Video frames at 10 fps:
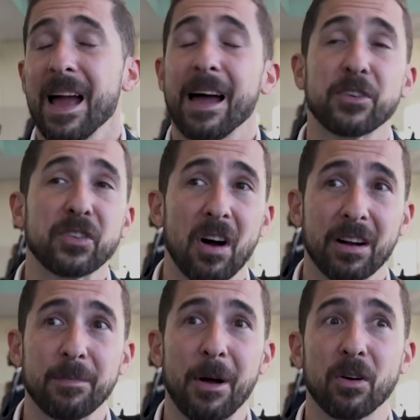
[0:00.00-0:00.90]
And they're
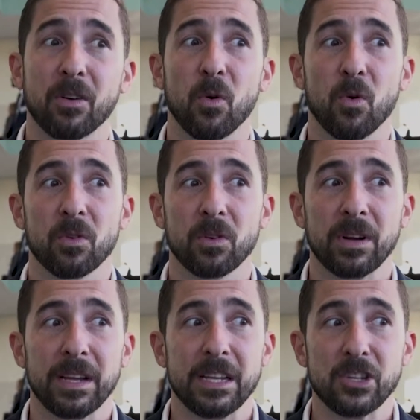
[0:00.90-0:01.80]
talking about core
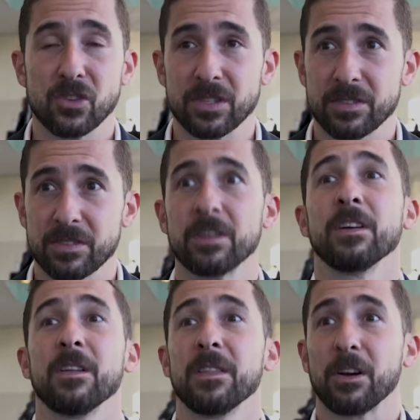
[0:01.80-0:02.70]
interests
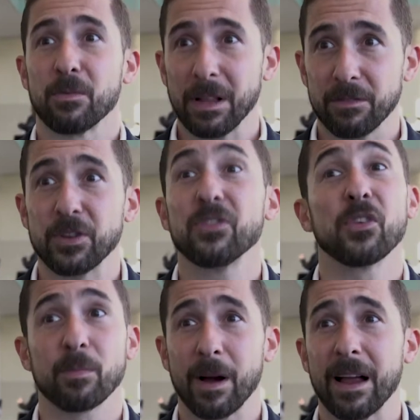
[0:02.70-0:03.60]
that are relevant to
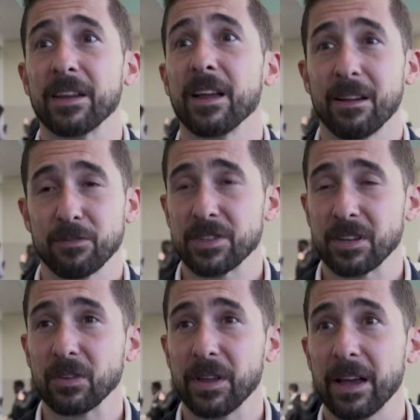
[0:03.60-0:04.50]
your brand every
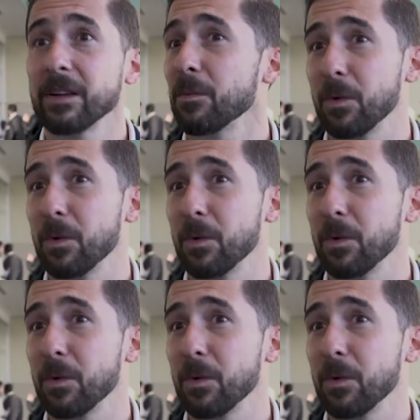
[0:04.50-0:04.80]
single day,